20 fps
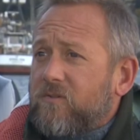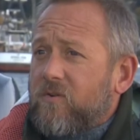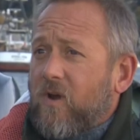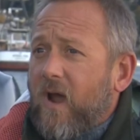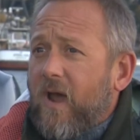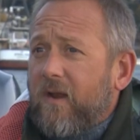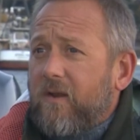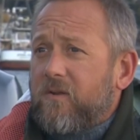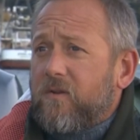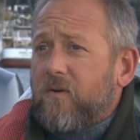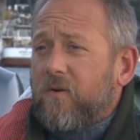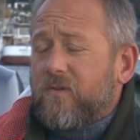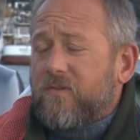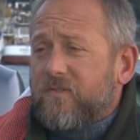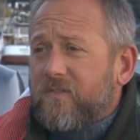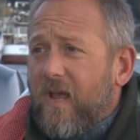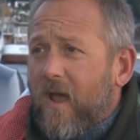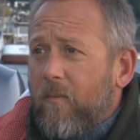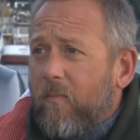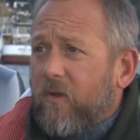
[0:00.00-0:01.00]
try to
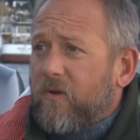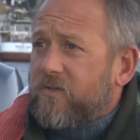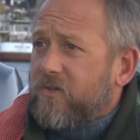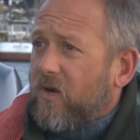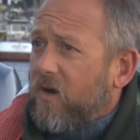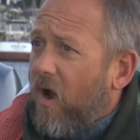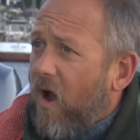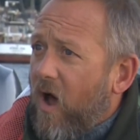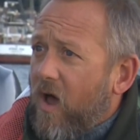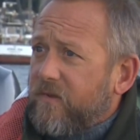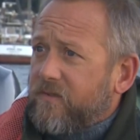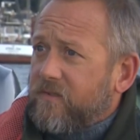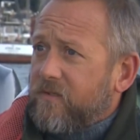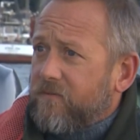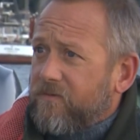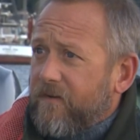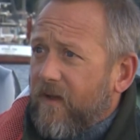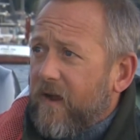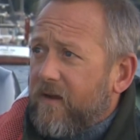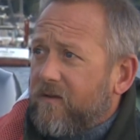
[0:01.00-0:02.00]
establish a
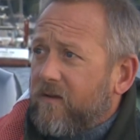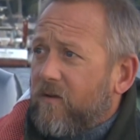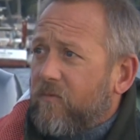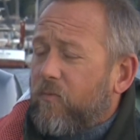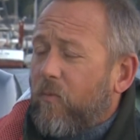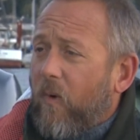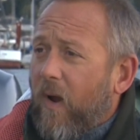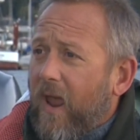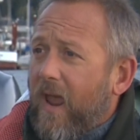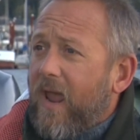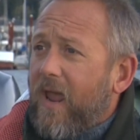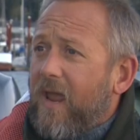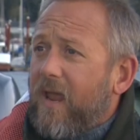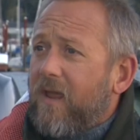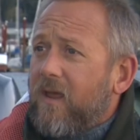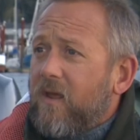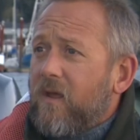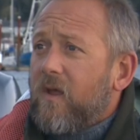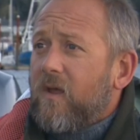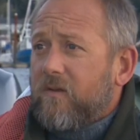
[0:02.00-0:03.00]
cost-effective
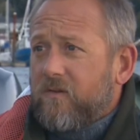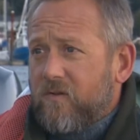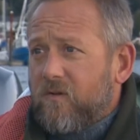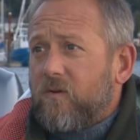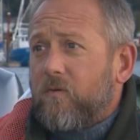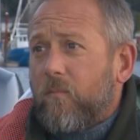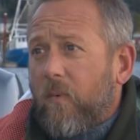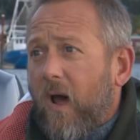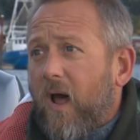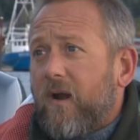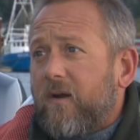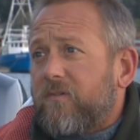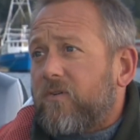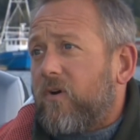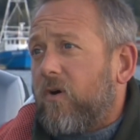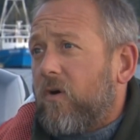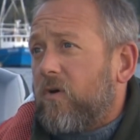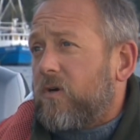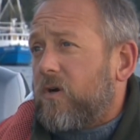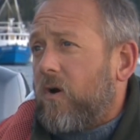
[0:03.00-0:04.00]
way to
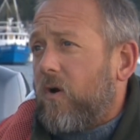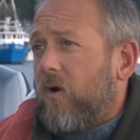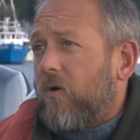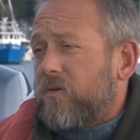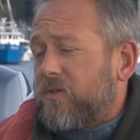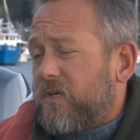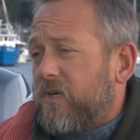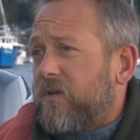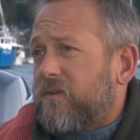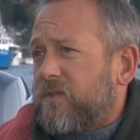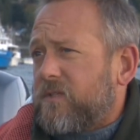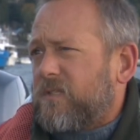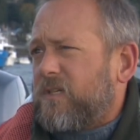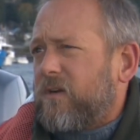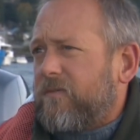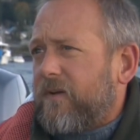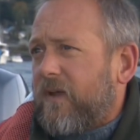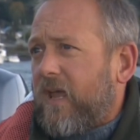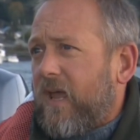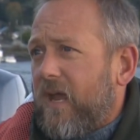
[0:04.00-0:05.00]
monitor o ocean
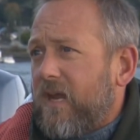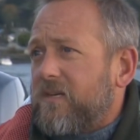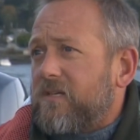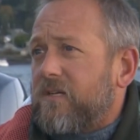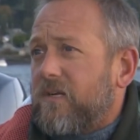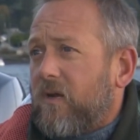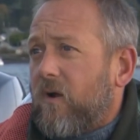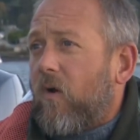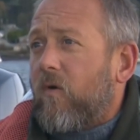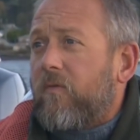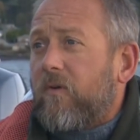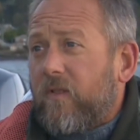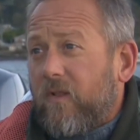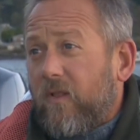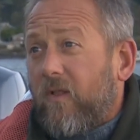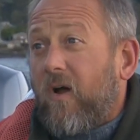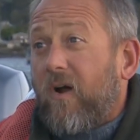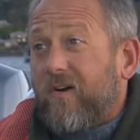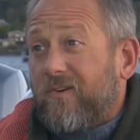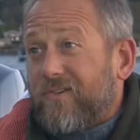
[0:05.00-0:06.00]
acidification over the
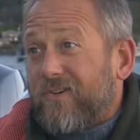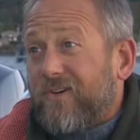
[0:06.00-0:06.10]
long